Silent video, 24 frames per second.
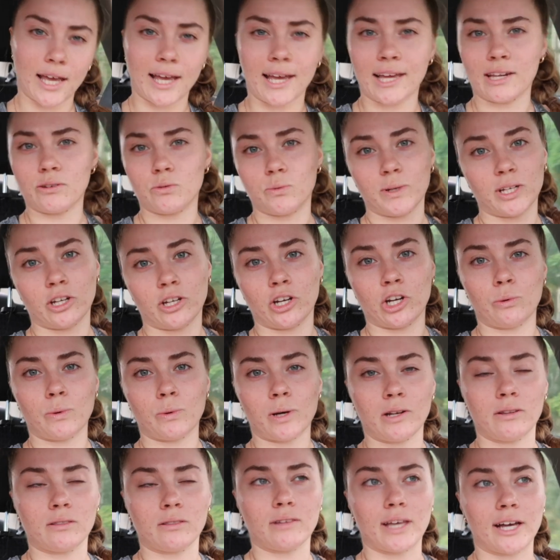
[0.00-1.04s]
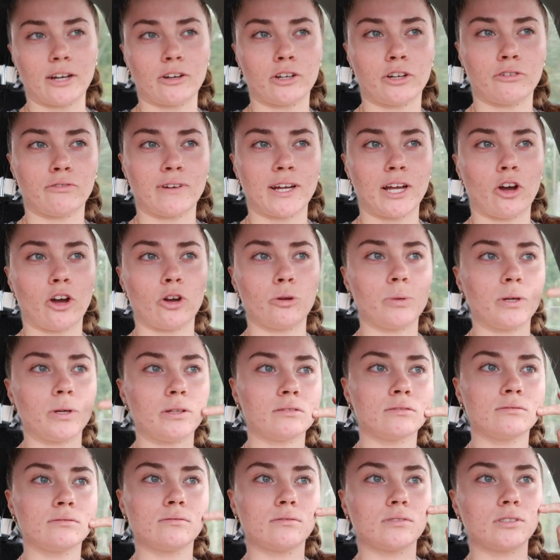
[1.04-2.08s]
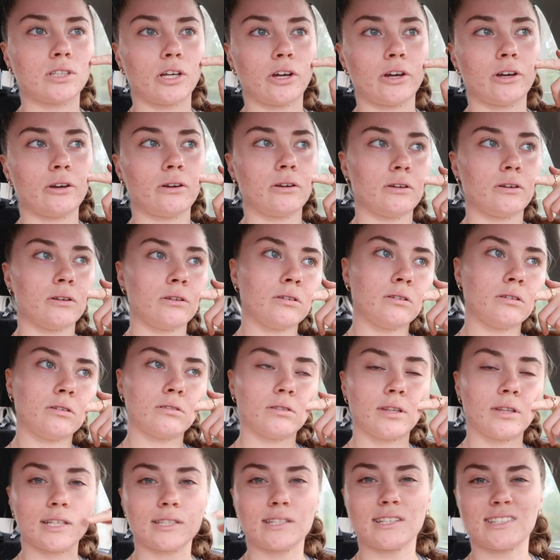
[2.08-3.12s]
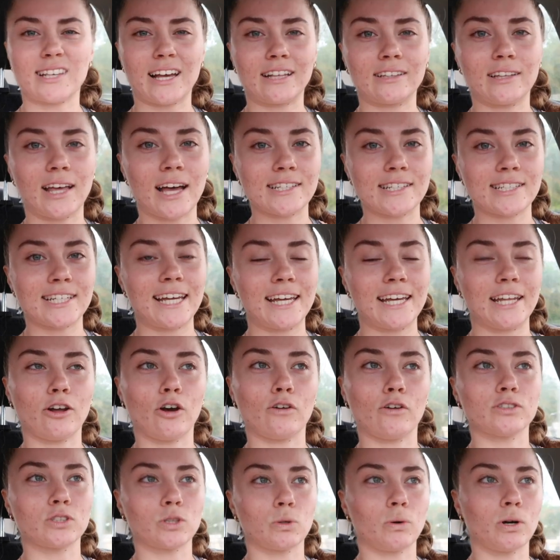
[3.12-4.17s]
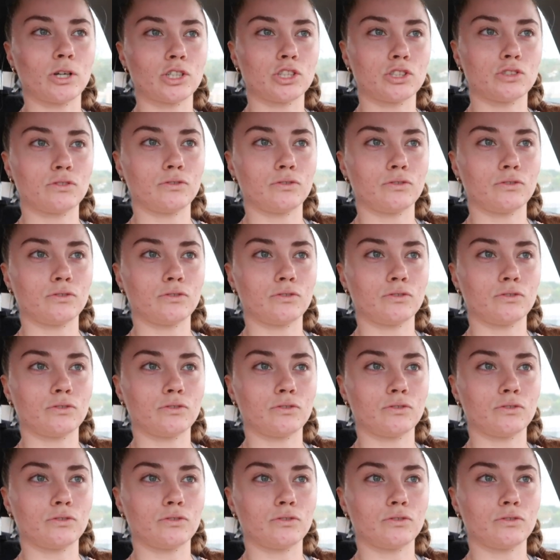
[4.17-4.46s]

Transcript: And we don't know when they're going to reopen. So this is our last hit of squash